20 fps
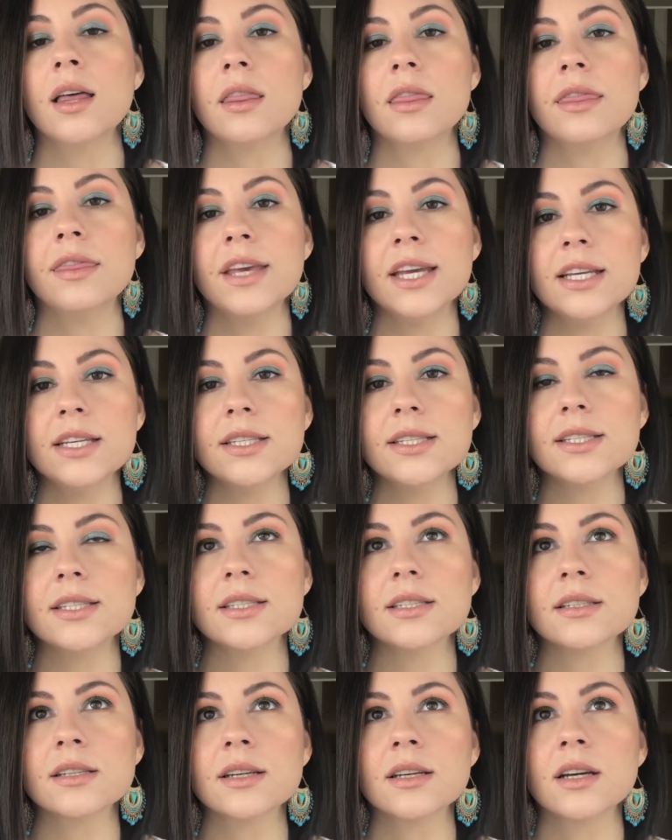
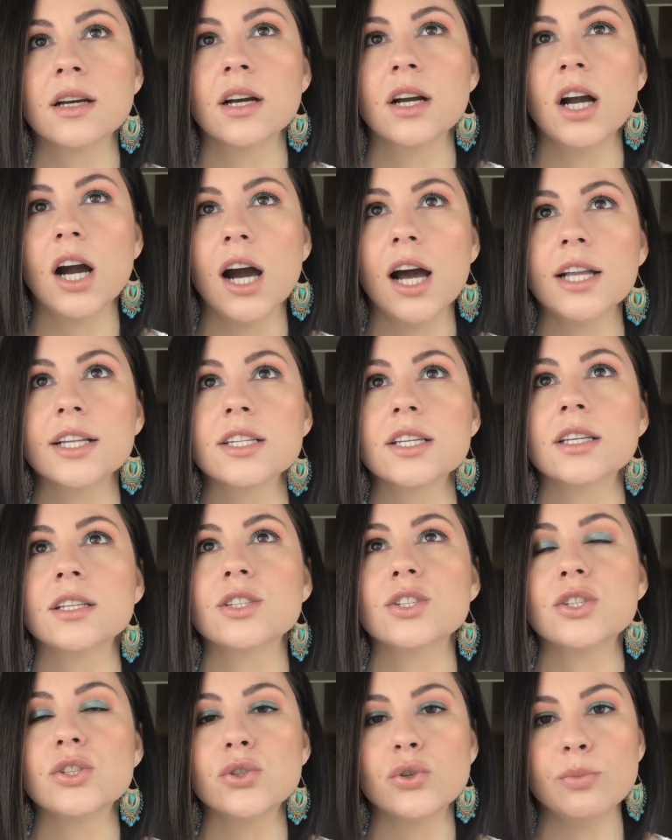This got
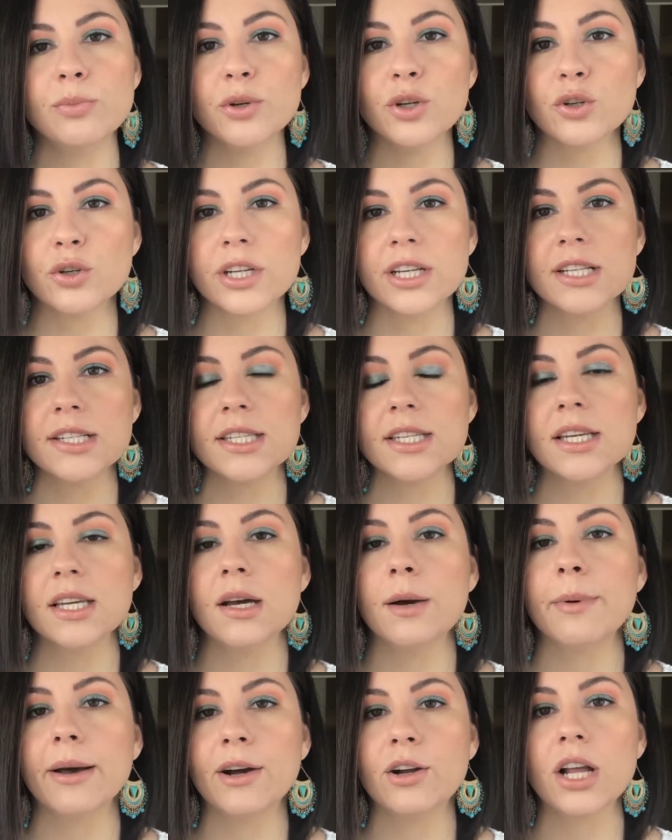super greasy
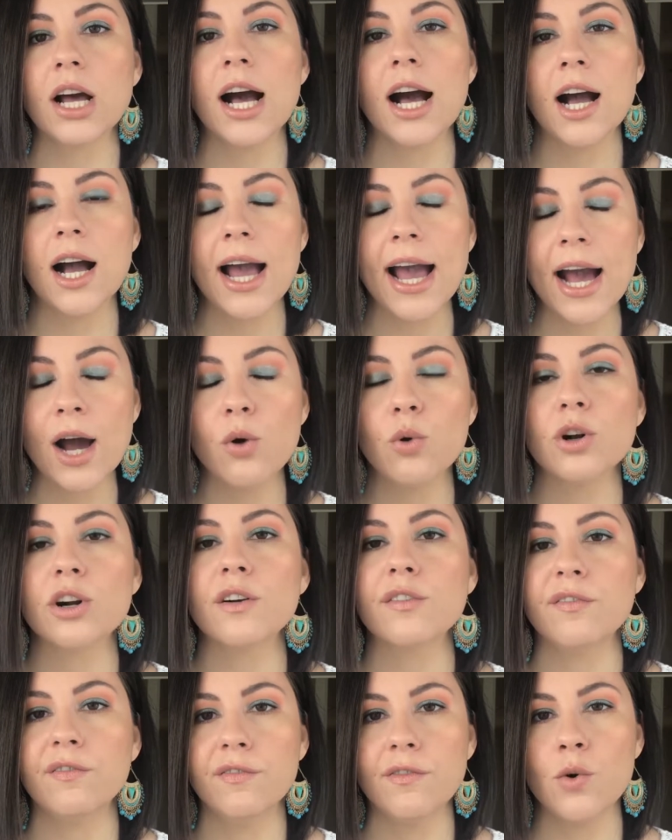about
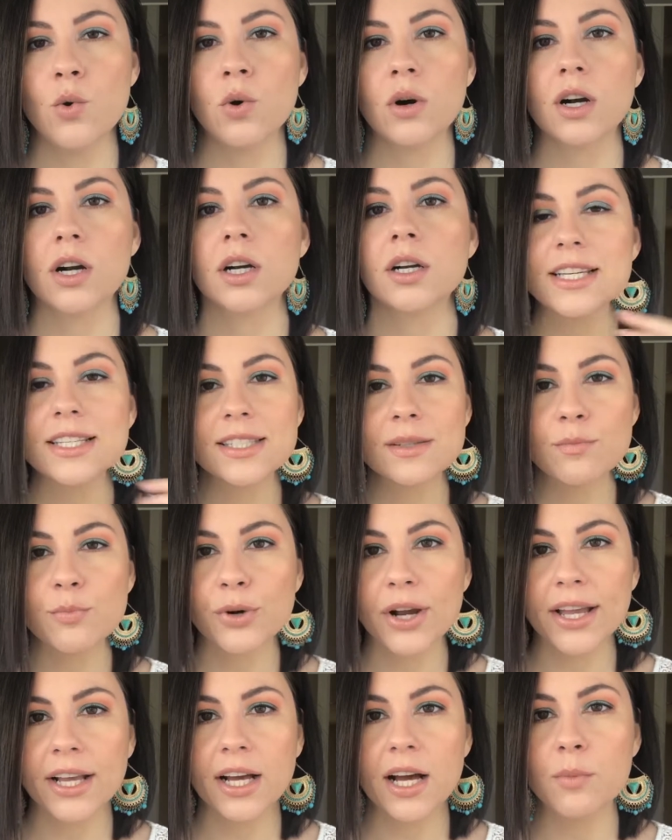hour 4. It doesn't
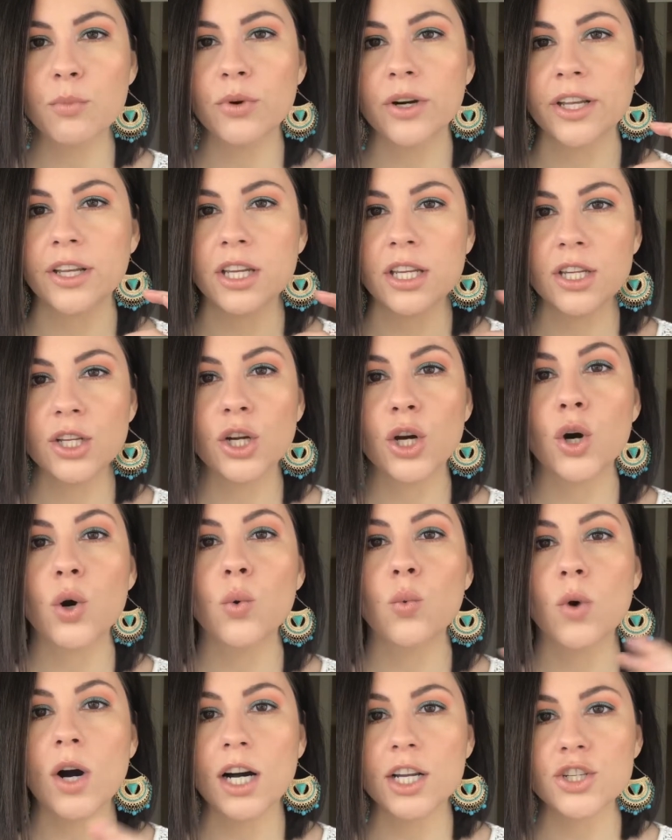break up where you need to go
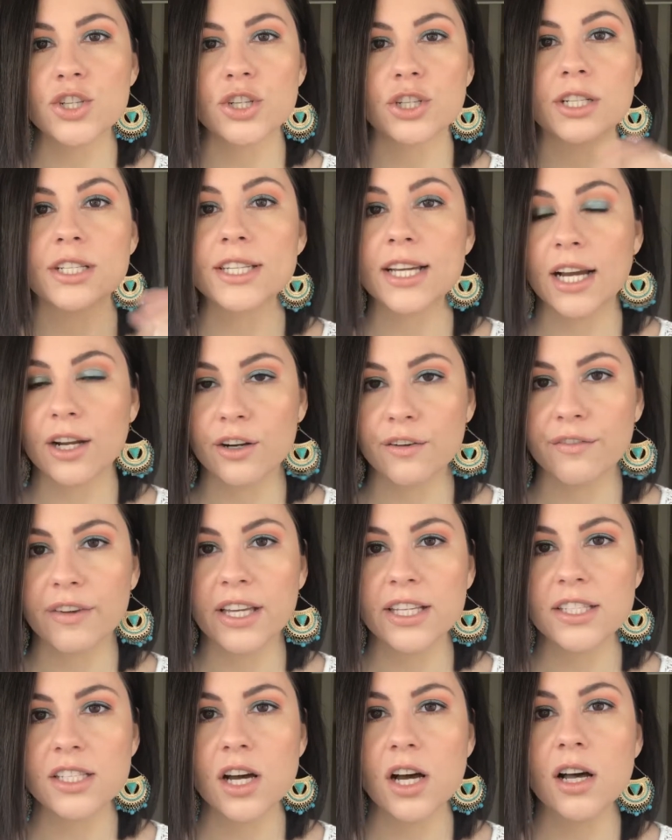wash your entire
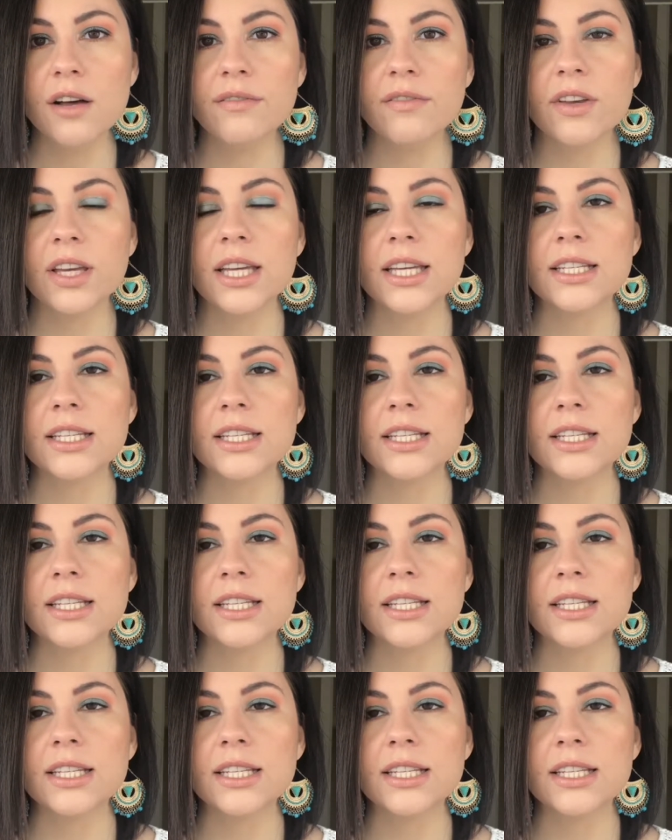face off.